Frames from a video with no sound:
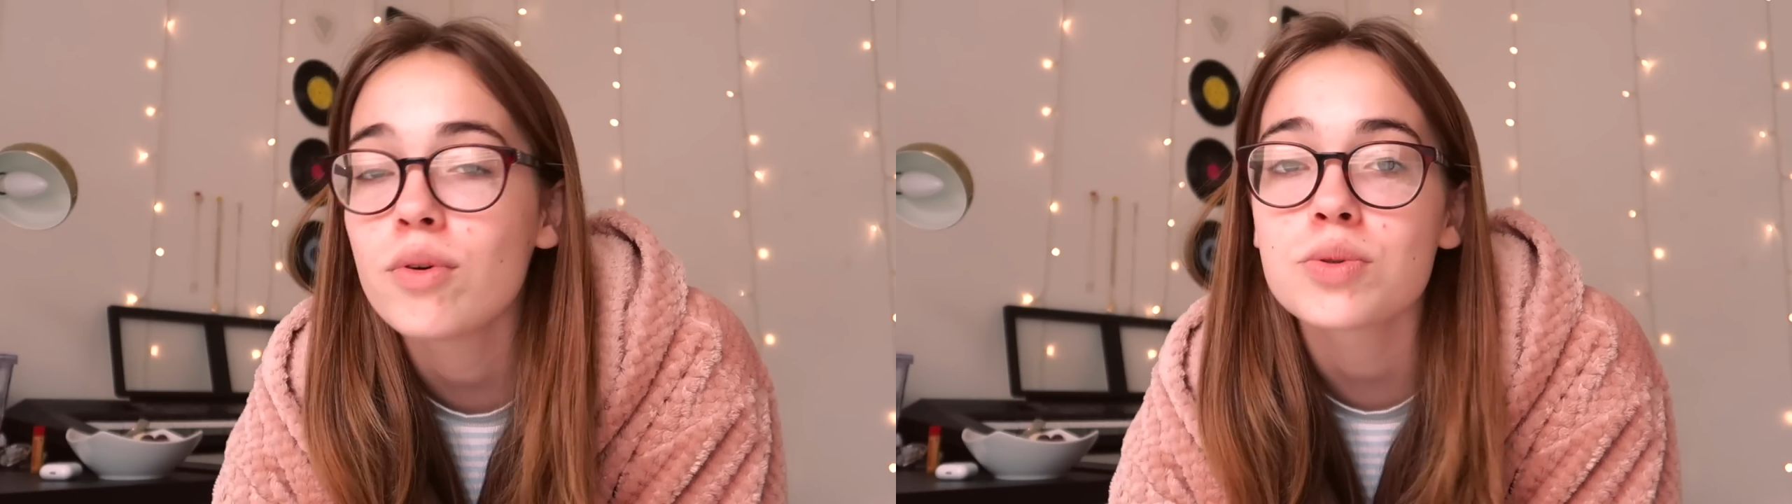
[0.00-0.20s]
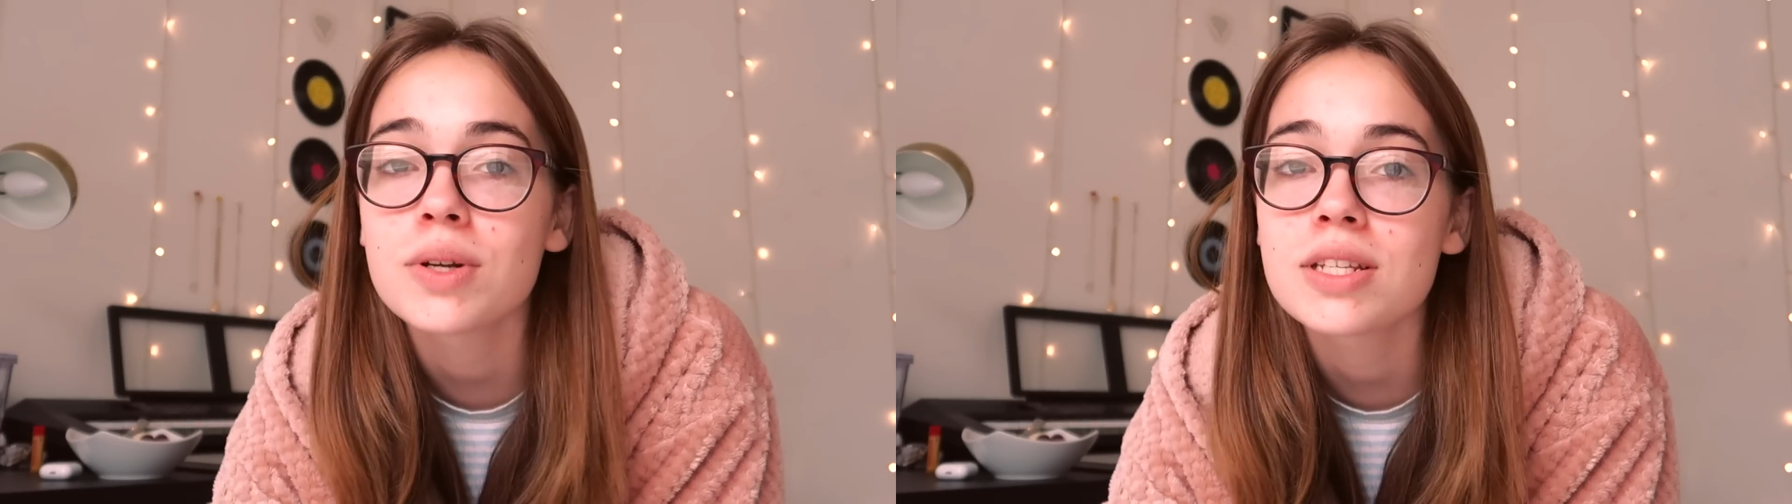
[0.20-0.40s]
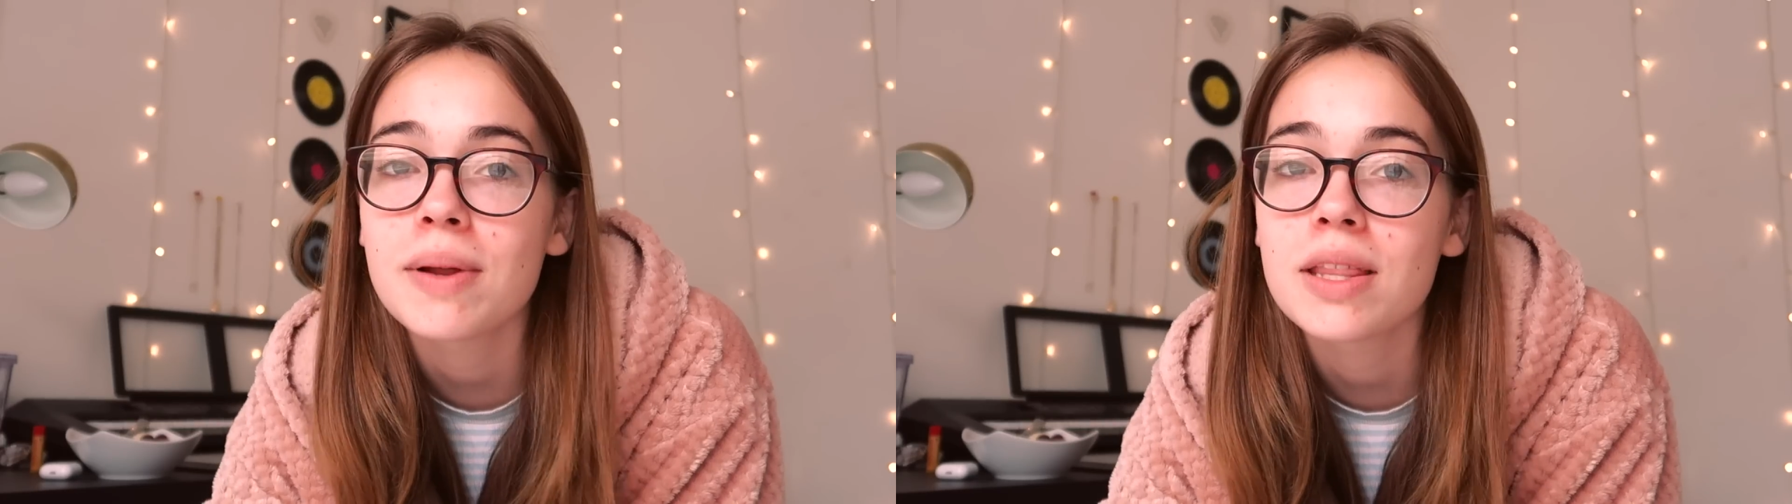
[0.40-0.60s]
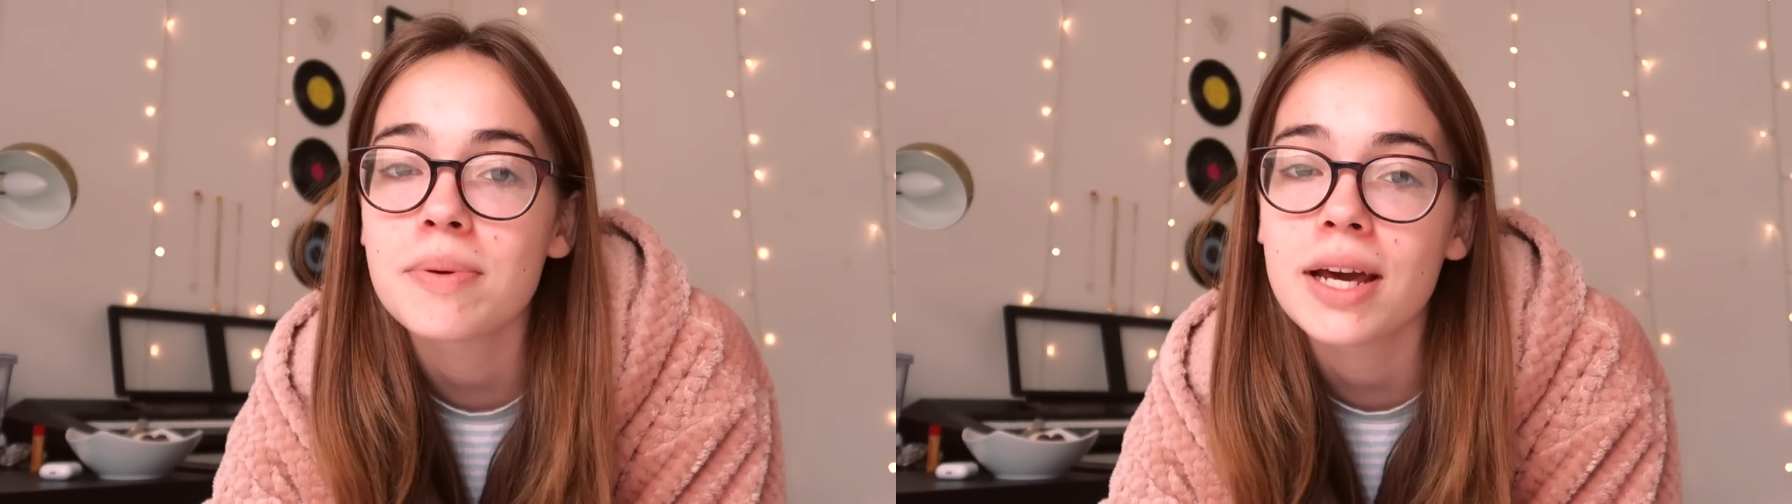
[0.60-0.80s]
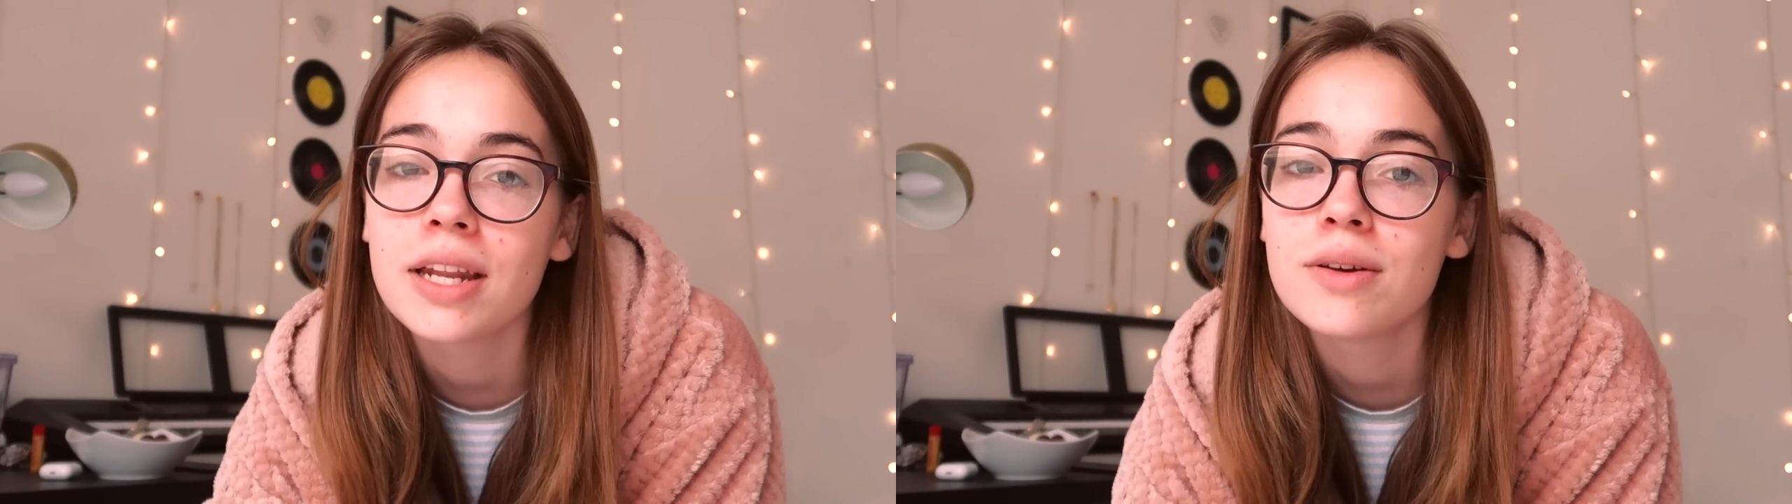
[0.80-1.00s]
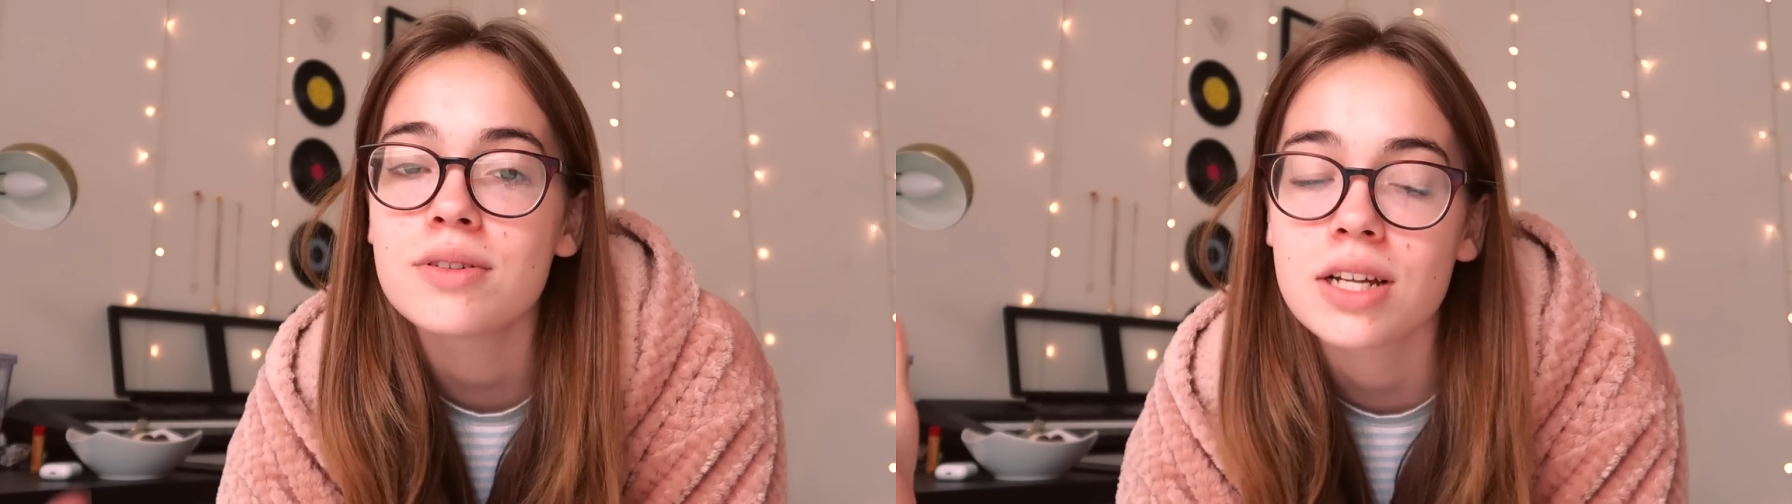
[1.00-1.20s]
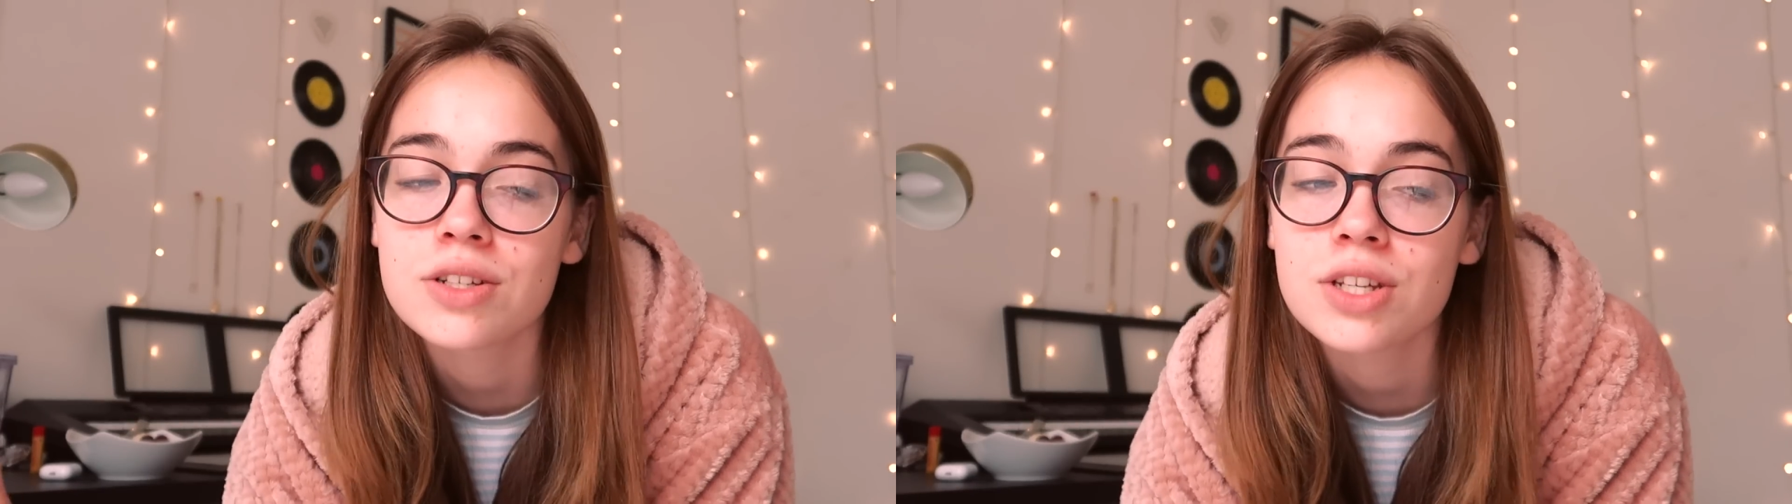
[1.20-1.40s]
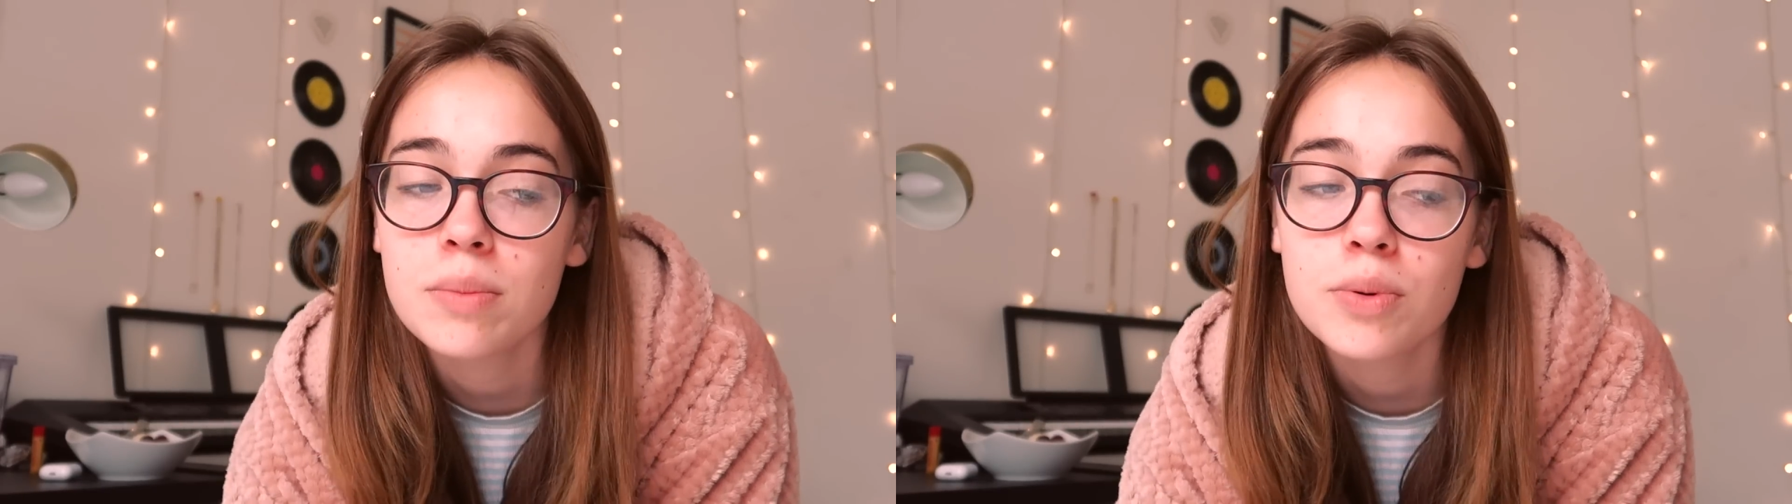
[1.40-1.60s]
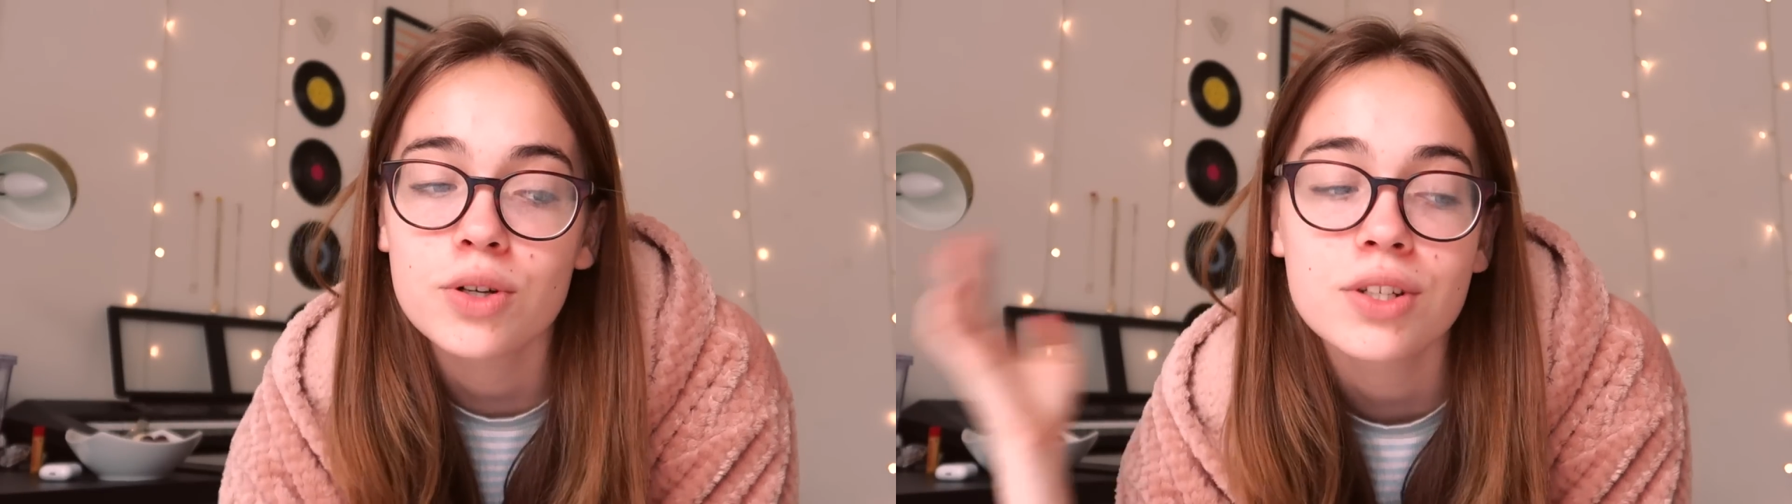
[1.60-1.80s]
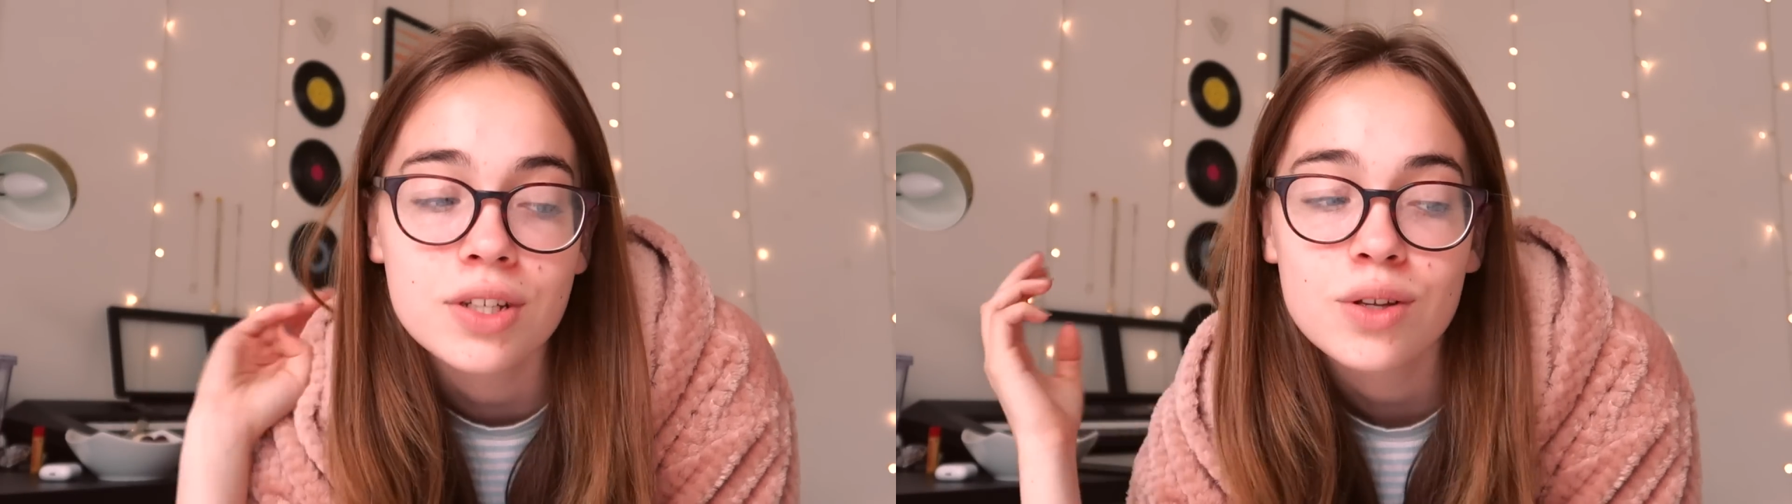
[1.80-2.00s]
I've always wanted to play the piano slash
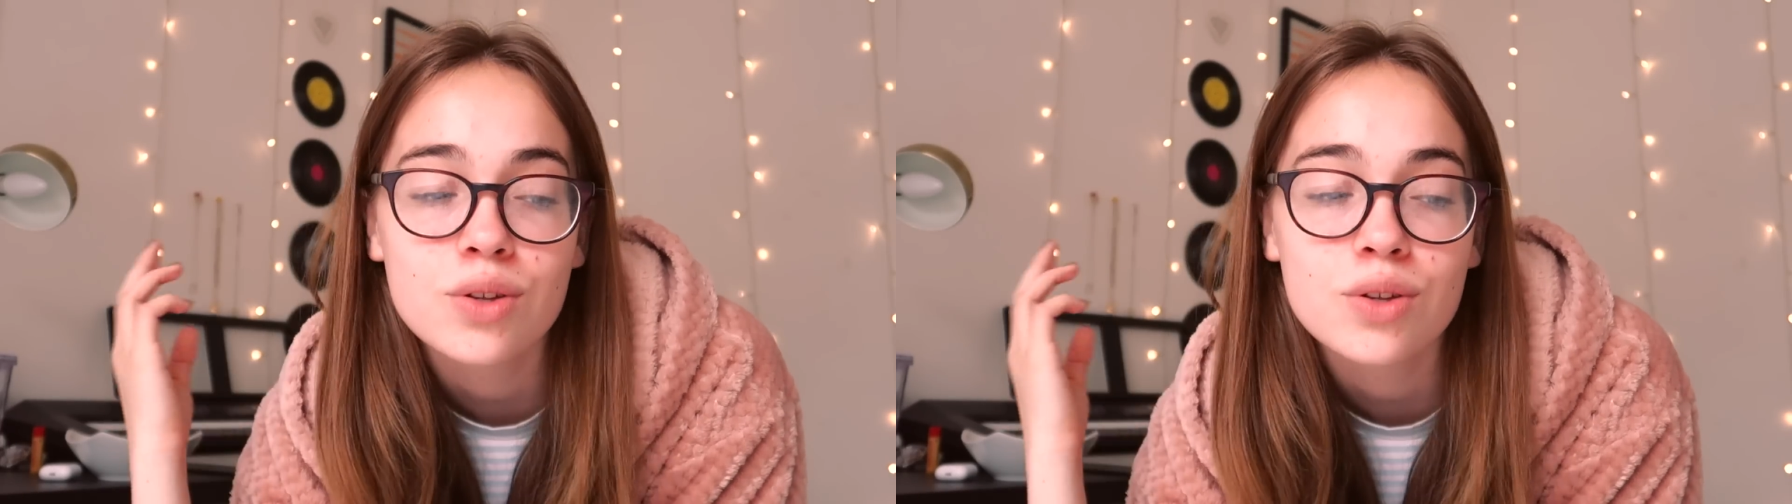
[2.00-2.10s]
keyboard,